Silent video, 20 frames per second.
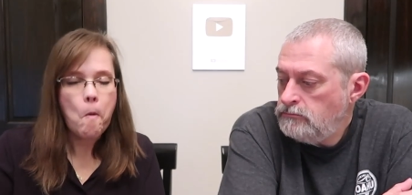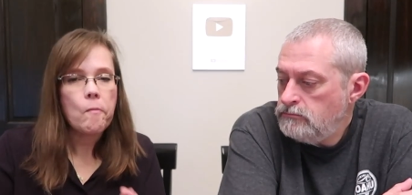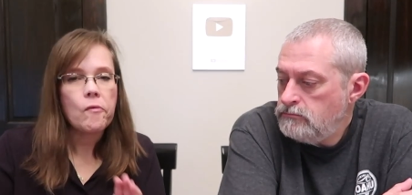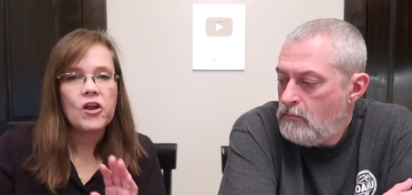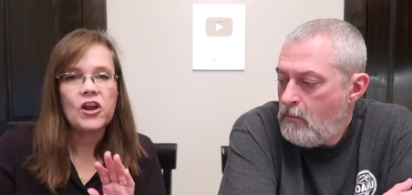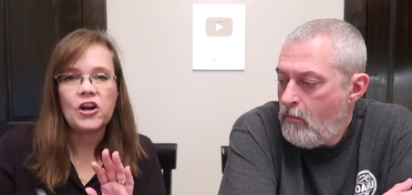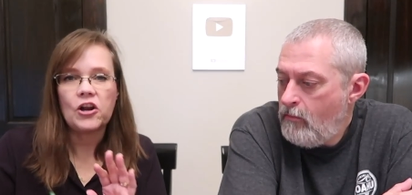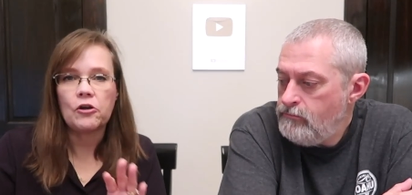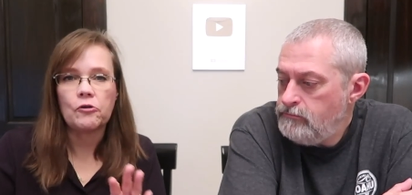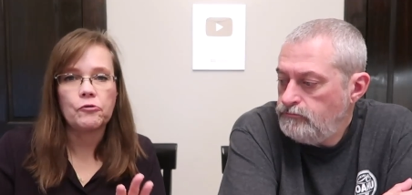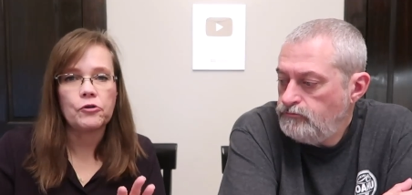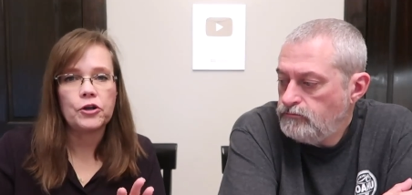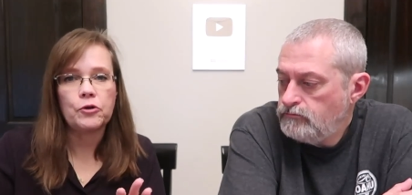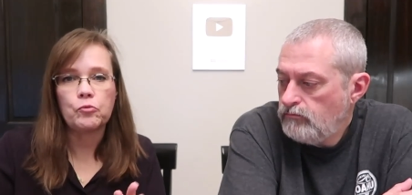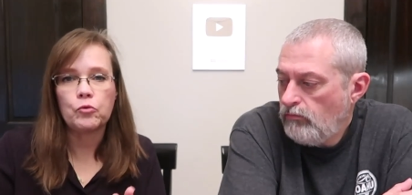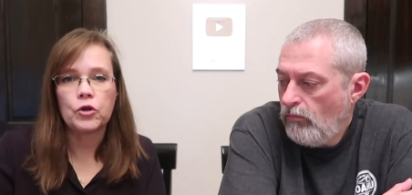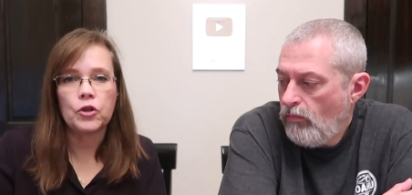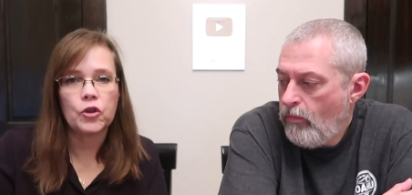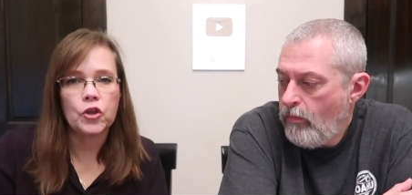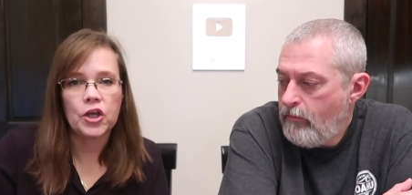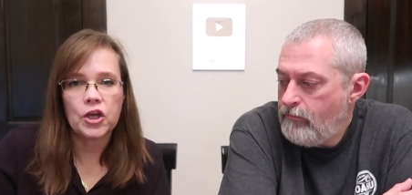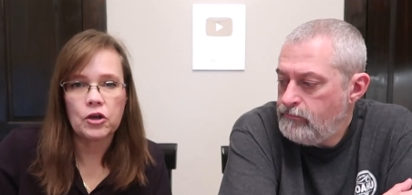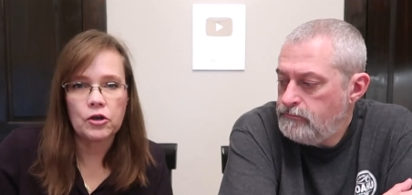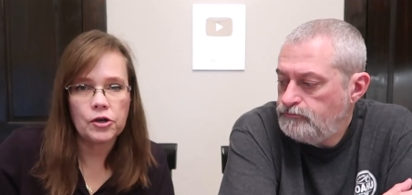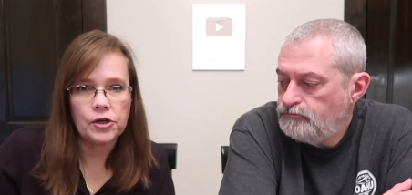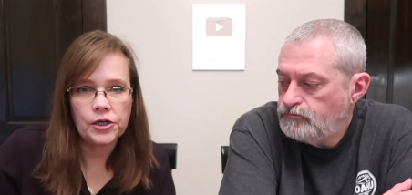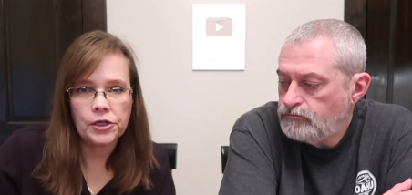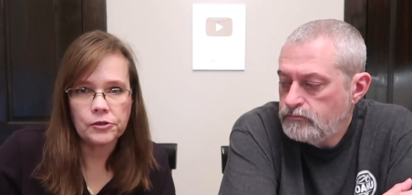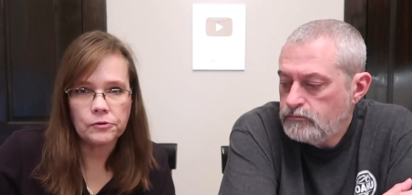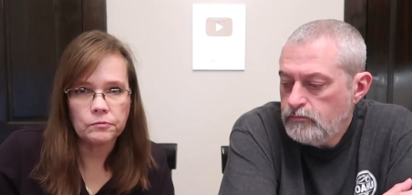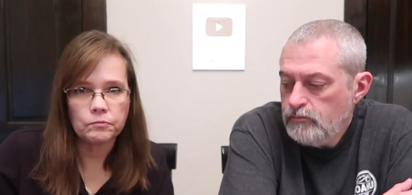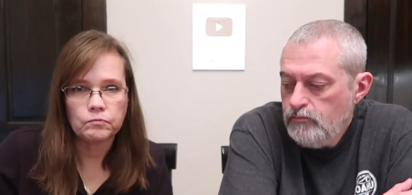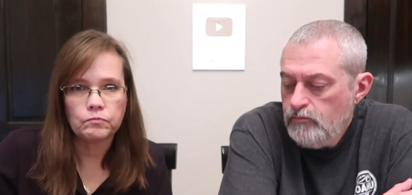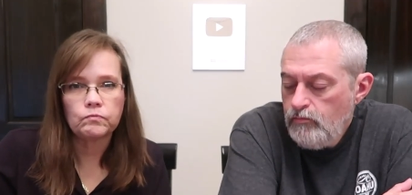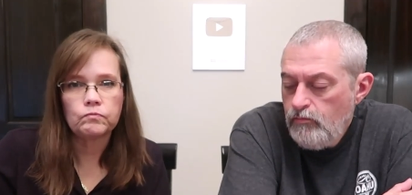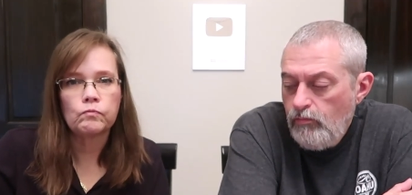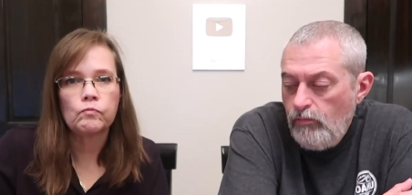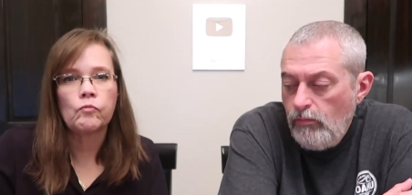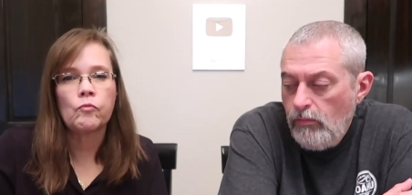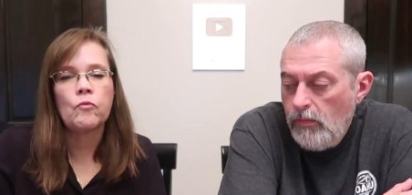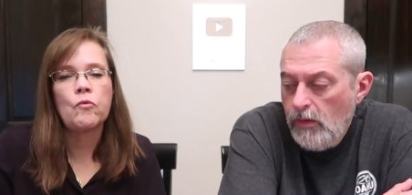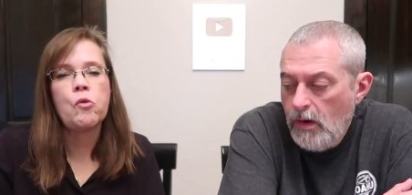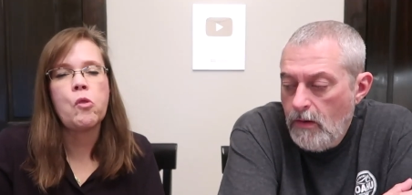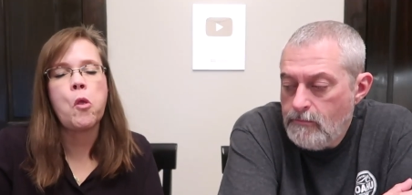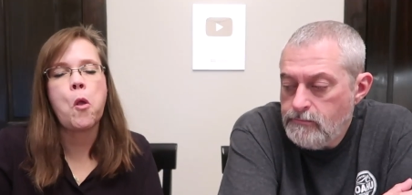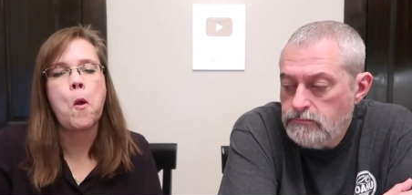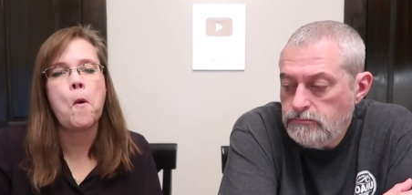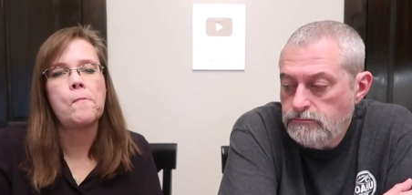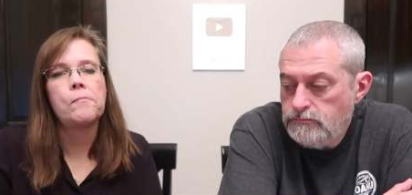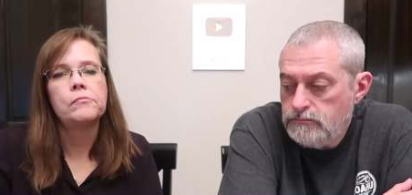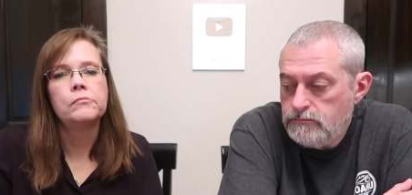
Speaker 1: cannot read one thing on here.